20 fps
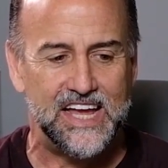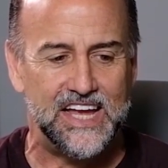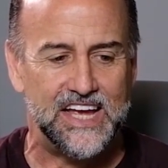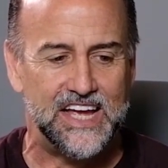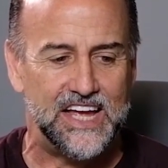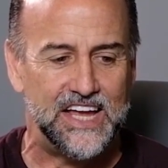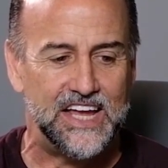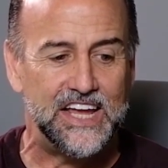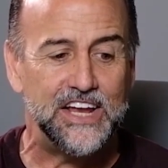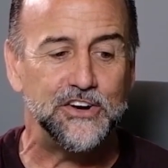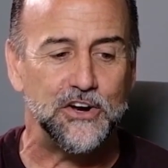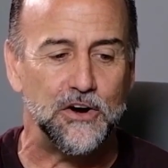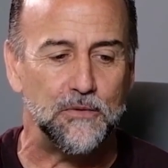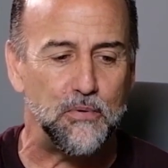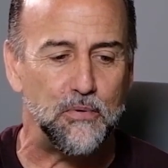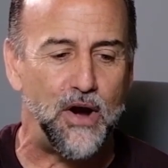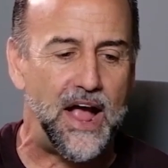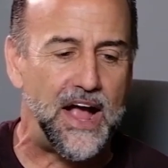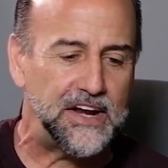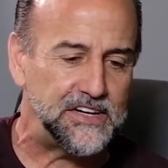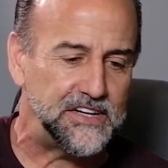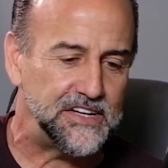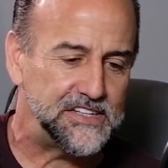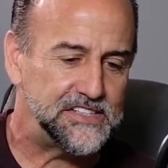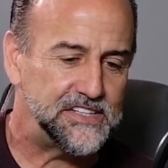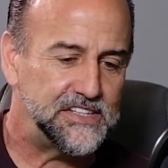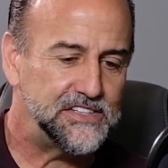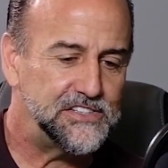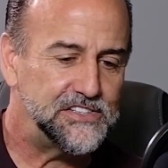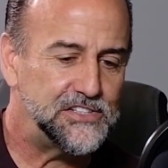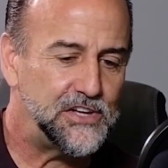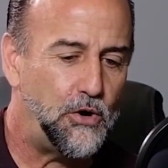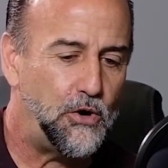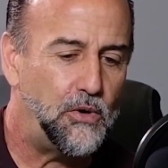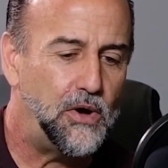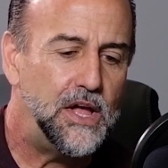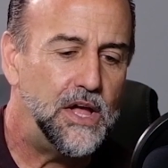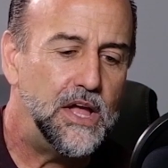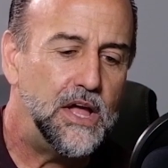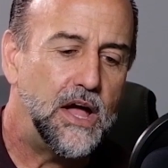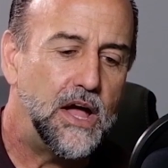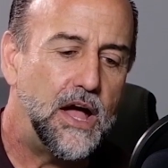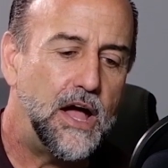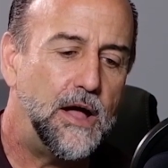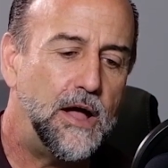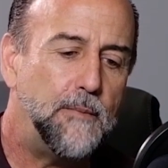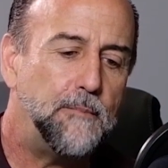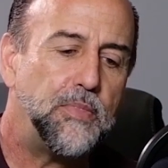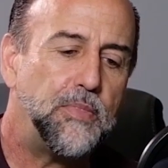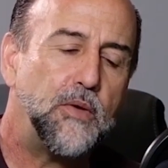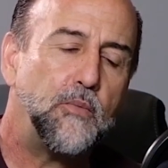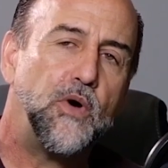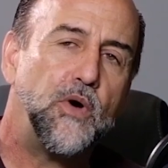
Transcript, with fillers: eh, in your practice. And so um,